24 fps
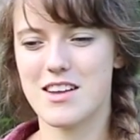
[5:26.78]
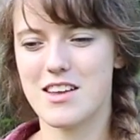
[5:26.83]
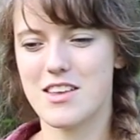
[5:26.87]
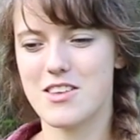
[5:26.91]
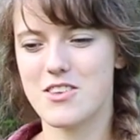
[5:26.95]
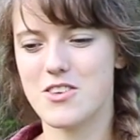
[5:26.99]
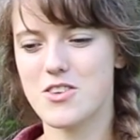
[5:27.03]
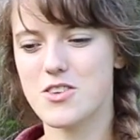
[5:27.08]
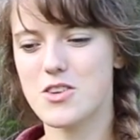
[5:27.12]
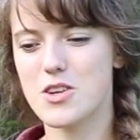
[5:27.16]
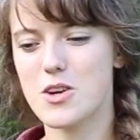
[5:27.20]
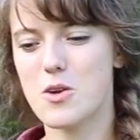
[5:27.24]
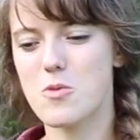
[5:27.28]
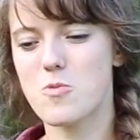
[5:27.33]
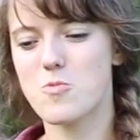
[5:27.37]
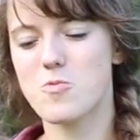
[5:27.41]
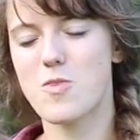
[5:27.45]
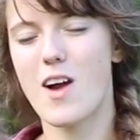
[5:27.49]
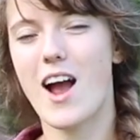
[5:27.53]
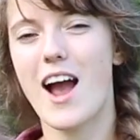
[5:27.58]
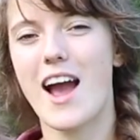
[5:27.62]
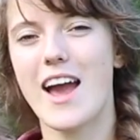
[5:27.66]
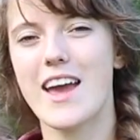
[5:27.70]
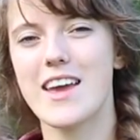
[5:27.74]
you're going to
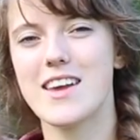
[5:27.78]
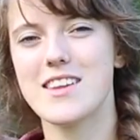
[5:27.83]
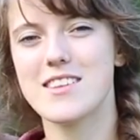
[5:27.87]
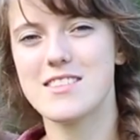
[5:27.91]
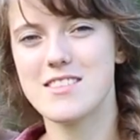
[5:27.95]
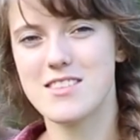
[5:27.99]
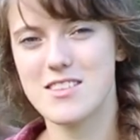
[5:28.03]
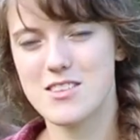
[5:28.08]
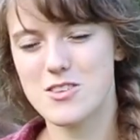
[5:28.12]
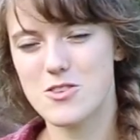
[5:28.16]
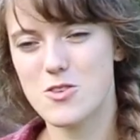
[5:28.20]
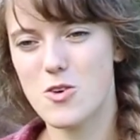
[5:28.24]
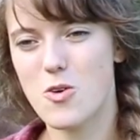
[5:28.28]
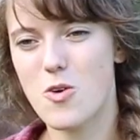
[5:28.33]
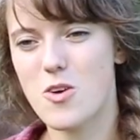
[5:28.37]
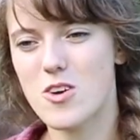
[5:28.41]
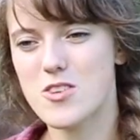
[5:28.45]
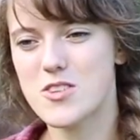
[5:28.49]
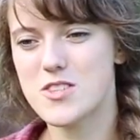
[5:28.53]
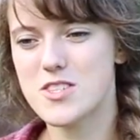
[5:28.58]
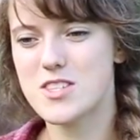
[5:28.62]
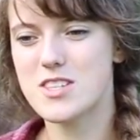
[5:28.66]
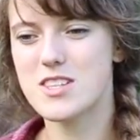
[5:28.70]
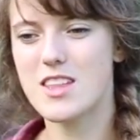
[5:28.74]
ride your
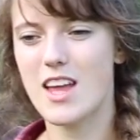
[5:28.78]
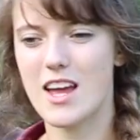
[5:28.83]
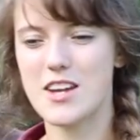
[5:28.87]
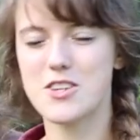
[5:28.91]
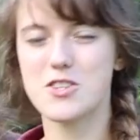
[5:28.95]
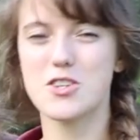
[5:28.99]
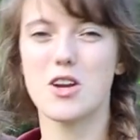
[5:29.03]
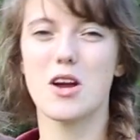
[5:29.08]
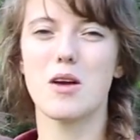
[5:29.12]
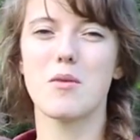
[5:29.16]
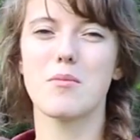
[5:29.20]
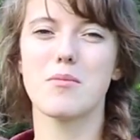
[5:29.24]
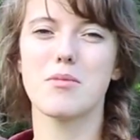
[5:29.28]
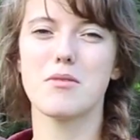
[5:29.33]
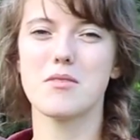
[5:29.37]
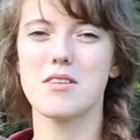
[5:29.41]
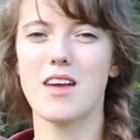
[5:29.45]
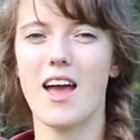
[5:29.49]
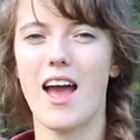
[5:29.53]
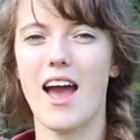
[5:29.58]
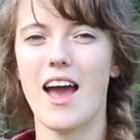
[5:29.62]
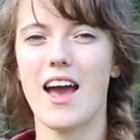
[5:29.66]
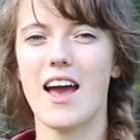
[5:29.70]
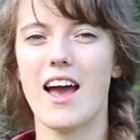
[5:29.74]
horse to that jump
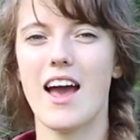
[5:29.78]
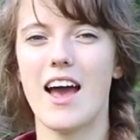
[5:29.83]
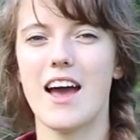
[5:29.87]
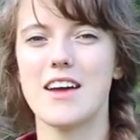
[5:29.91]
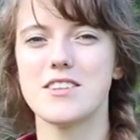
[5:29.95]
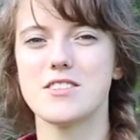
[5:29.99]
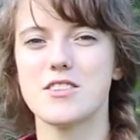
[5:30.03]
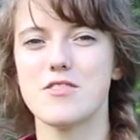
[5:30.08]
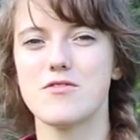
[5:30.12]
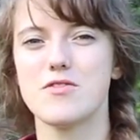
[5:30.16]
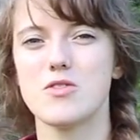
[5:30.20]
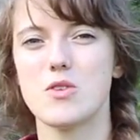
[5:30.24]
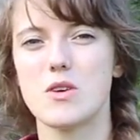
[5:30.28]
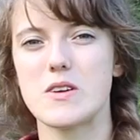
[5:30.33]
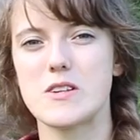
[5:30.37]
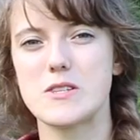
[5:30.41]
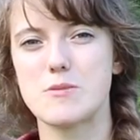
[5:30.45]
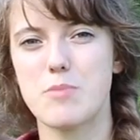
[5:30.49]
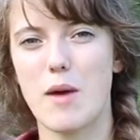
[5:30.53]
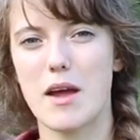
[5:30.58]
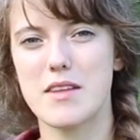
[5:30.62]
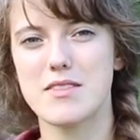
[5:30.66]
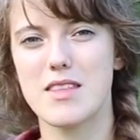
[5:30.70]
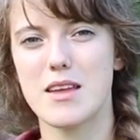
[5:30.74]
as if you
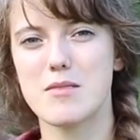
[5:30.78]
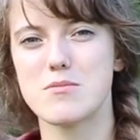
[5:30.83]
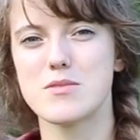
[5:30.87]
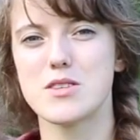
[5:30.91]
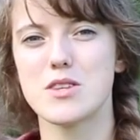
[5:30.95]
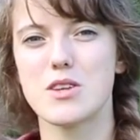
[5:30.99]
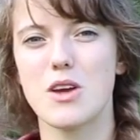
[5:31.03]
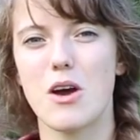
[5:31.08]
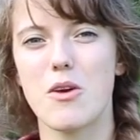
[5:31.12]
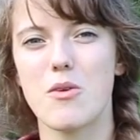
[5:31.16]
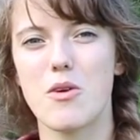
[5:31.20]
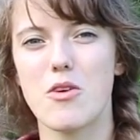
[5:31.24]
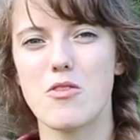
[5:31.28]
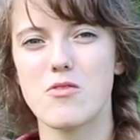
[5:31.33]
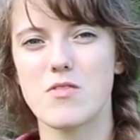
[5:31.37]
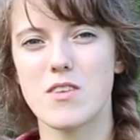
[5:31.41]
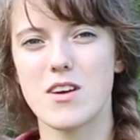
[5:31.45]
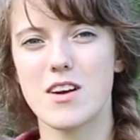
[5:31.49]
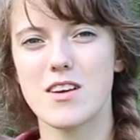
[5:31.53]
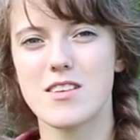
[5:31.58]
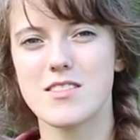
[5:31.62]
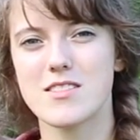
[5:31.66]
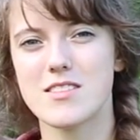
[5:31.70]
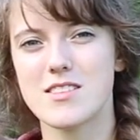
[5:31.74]
expect them to go
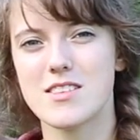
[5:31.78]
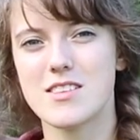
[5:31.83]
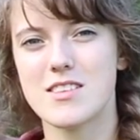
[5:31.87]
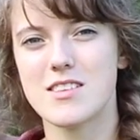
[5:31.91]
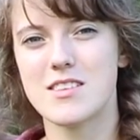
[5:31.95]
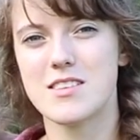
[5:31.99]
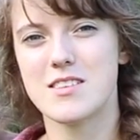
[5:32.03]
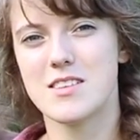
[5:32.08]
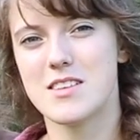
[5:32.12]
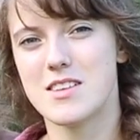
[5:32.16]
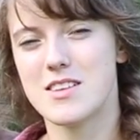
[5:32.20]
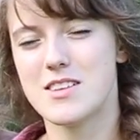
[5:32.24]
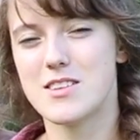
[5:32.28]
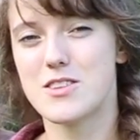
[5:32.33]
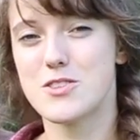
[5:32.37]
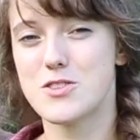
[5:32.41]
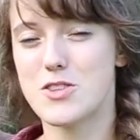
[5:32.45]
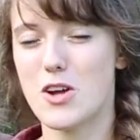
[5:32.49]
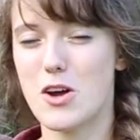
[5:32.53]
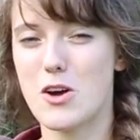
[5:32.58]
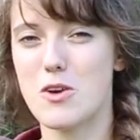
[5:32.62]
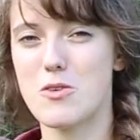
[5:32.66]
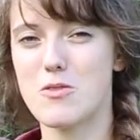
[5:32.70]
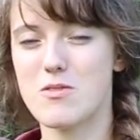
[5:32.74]
over.
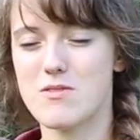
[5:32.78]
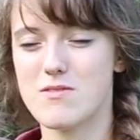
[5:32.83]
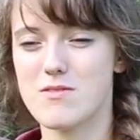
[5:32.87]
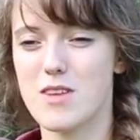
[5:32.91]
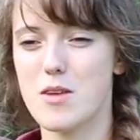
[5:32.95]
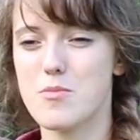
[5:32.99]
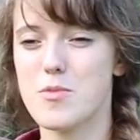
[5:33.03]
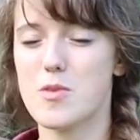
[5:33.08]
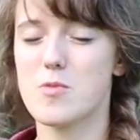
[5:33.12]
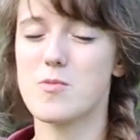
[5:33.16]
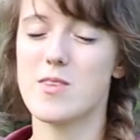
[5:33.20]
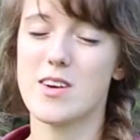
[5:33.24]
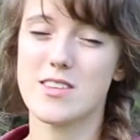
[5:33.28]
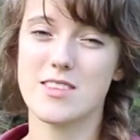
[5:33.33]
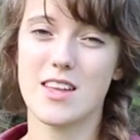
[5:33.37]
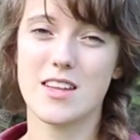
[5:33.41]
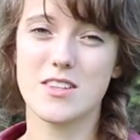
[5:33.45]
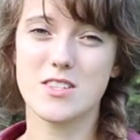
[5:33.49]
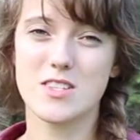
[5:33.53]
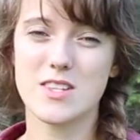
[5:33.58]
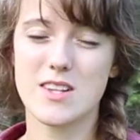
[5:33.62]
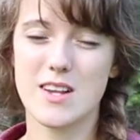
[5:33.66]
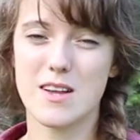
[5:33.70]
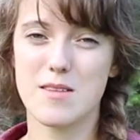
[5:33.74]
So, number one,
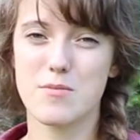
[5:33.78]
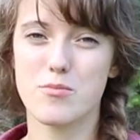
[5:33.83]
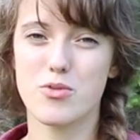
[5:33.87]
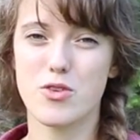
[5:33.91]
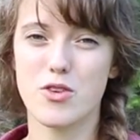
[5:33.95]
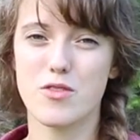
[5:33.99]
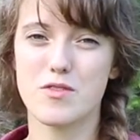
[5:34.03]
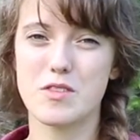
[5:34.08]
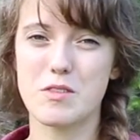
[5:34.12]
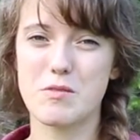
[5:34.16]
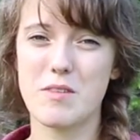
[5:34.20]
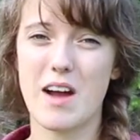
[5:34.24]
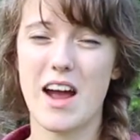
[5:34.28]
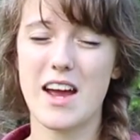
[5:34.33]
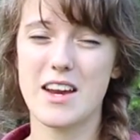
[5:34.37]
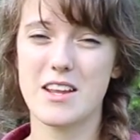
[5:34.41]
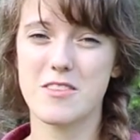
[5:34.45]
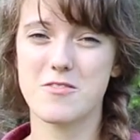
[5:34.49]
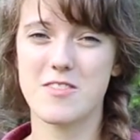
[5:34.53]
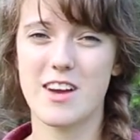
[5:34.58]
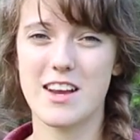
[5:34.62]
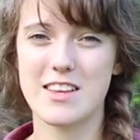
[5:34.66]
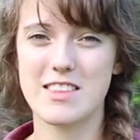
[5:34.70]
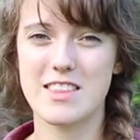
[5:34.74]
that's going to improve your
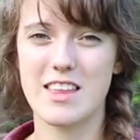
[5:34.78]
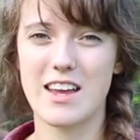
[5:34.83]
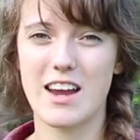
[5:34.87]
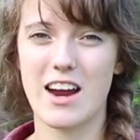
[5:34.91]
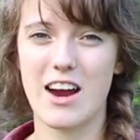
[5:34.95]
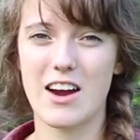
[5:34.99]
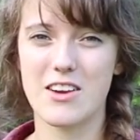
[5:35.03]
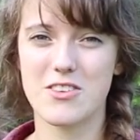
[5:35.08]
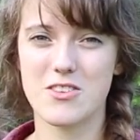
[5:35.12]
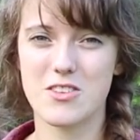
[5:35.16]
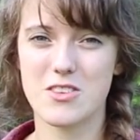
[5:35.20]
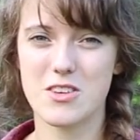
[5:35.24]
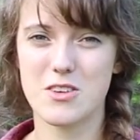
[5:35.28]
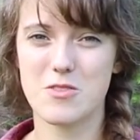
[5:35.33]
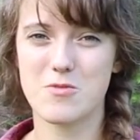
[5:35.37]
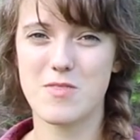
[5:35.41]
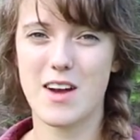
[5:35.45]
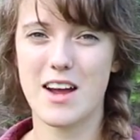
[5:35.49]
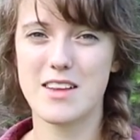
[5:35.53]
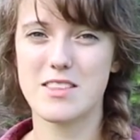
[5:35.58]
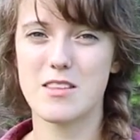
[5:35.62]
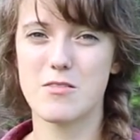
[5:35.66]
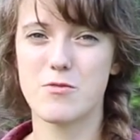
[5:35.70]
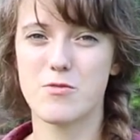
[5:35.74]
riding right there. You're going to
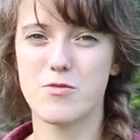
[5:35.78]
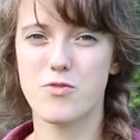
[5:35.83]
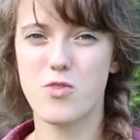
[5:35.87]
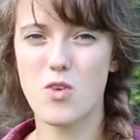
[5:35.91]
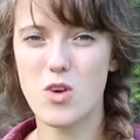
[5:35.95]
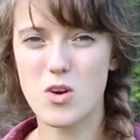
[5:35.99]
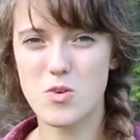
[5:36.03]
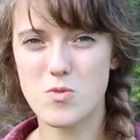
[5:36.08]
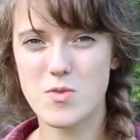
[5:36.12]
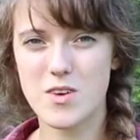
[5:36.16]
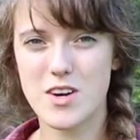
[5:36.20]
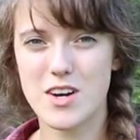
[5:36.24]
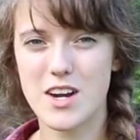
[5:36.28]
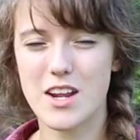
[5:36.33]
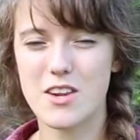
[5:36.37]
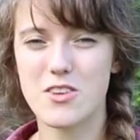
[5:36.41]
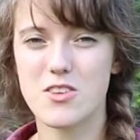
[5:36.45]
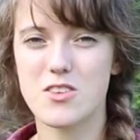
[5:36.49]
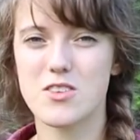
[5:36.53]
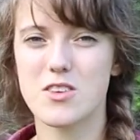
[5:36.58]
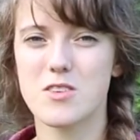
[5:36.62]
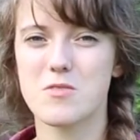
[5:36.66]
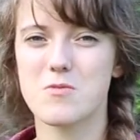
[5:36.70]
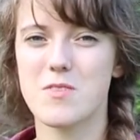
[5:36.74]
ride them forward, and
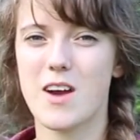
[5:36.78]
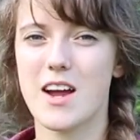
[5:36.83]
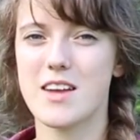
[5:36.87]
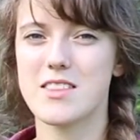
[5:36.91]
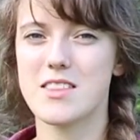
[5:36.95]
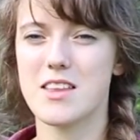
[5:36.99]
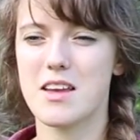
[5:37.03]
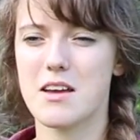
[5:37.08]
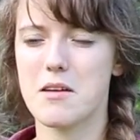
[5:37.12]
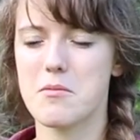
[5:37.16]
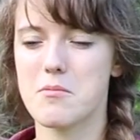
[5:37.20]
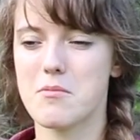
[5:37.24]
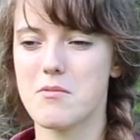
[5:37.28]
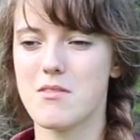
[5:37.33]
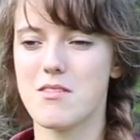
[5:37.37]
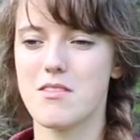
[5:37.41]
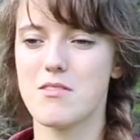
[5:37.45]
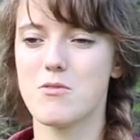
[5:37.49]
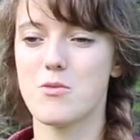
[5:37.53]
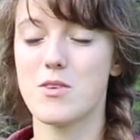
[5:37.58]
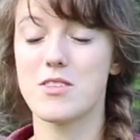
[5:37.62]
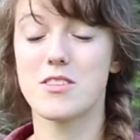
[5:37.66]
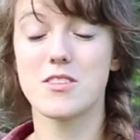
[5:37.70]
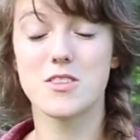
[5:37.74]
you're going to ride them
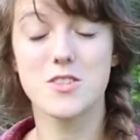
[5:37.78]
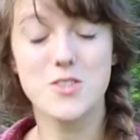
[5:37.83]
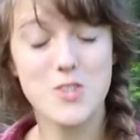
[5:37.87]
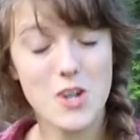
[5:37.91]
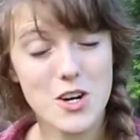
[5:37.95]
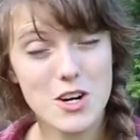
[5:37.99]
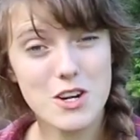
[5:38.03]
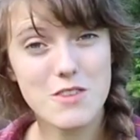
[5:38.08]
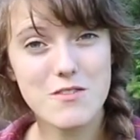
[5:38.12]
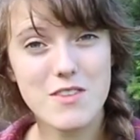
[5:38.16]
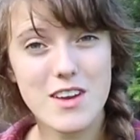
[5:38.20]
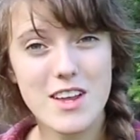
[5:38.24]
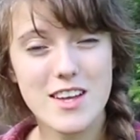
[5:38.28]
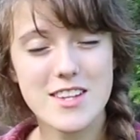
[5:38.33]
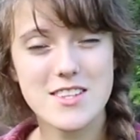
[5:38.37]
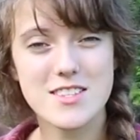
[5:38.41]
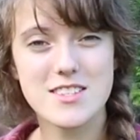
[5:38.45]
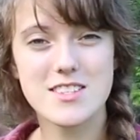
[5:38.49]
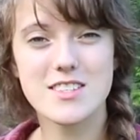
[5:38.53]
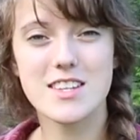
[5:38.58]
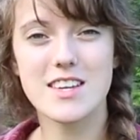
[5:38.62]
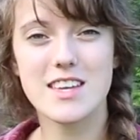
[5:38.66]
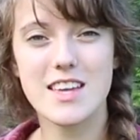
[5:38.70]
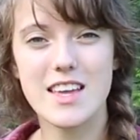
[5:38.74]
with
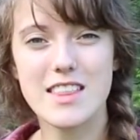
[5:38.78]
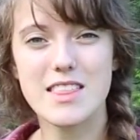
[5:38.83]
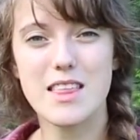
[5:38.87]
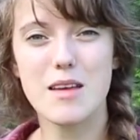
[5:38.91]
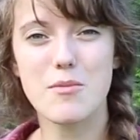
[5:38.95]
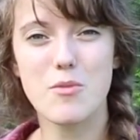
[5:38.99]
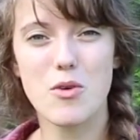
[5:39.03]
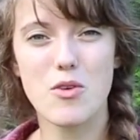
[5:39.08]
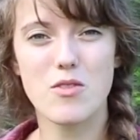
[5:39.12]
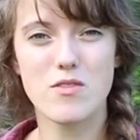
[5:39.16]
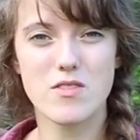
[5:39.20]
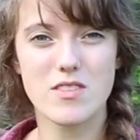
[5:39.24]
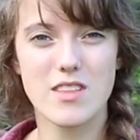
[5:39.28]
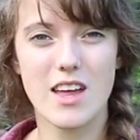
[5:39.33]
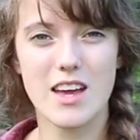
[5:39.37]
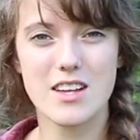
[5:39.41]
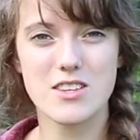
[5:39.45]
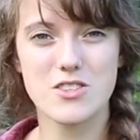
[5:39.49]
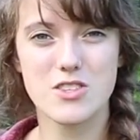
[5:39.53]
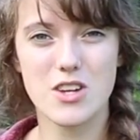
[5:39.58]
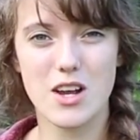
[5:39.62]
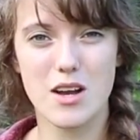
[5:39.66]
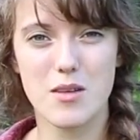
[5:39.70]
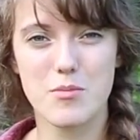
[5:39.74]
assertiveness to get them over
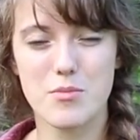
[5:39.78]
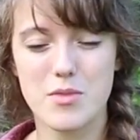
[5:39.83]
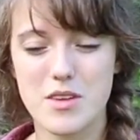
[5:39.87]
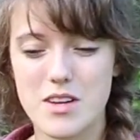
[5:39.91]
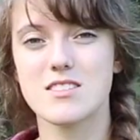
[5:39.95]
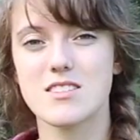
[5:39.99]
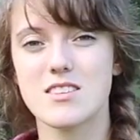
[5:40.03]
that jump.